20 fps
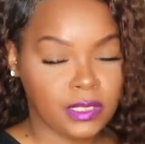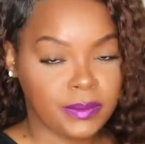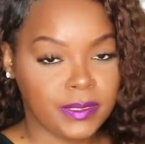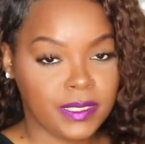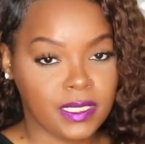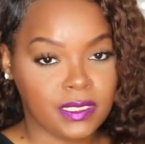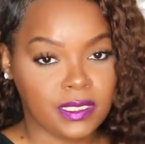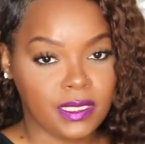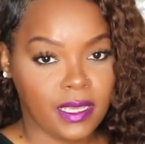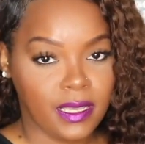It's
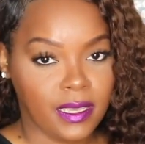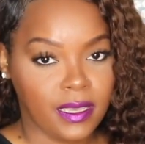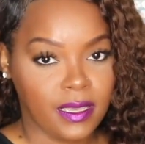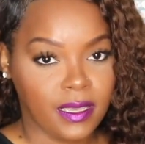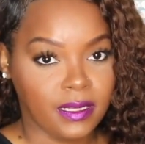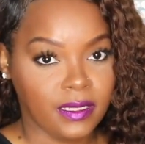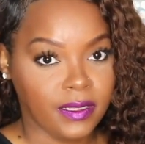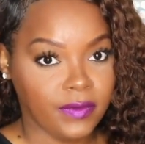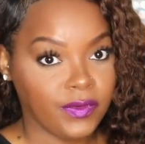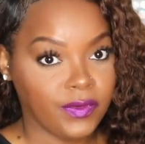because I
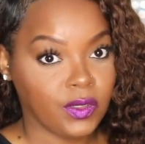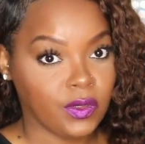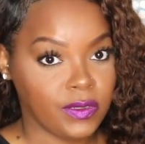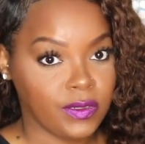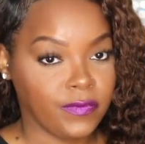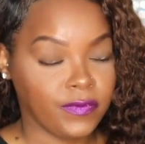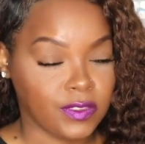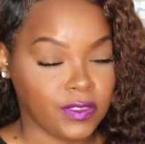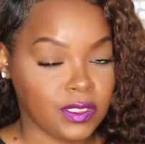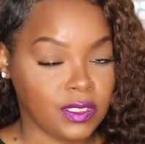had left it
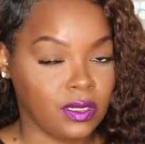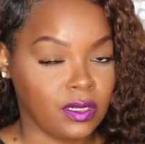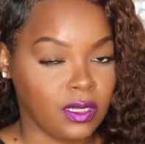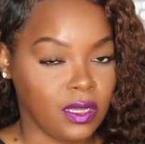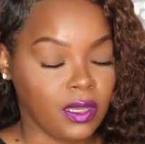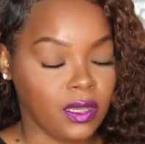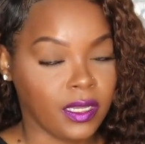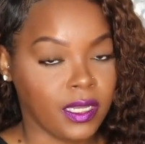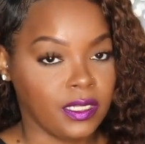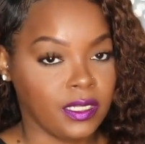on for so
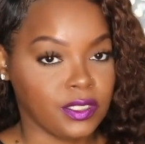long